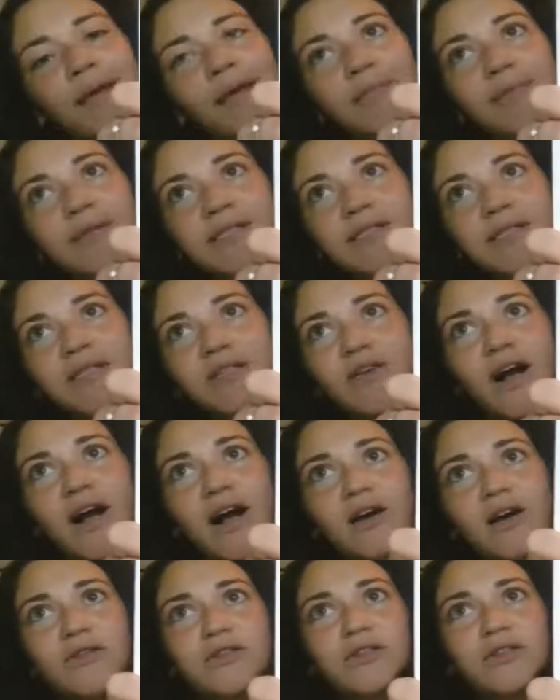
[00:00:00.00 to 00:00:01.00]
you have little
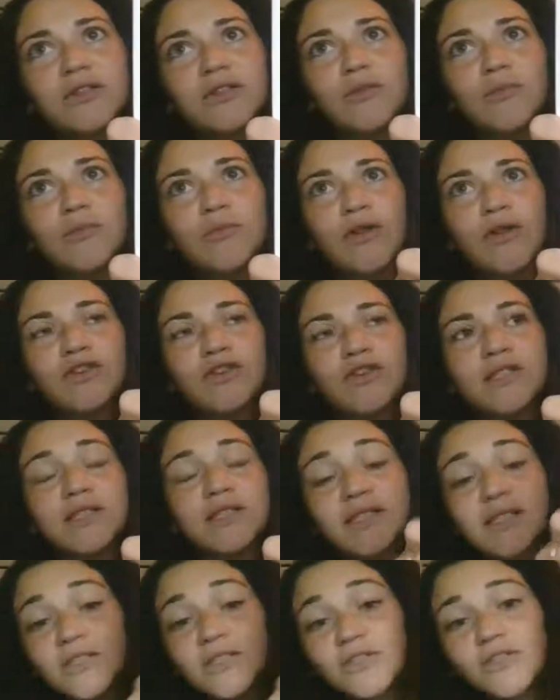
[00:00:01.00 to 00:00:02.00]
babies in their house,
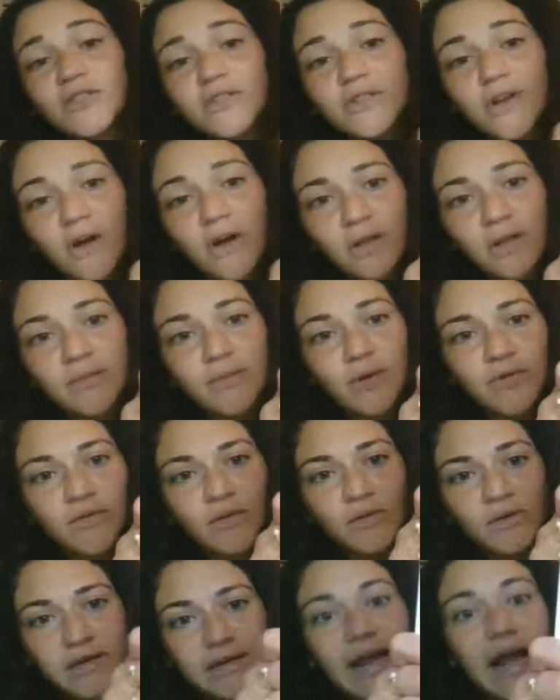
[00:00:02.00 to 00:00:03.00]
little brothers and sisters,
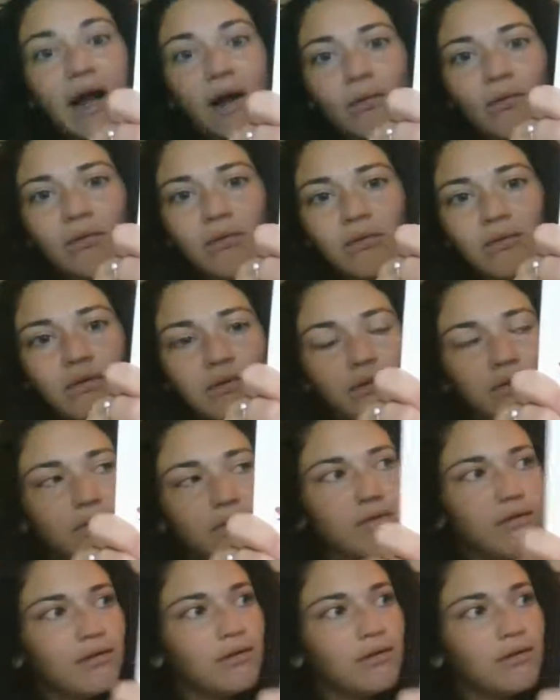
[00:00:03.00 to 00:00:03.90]
call them over now.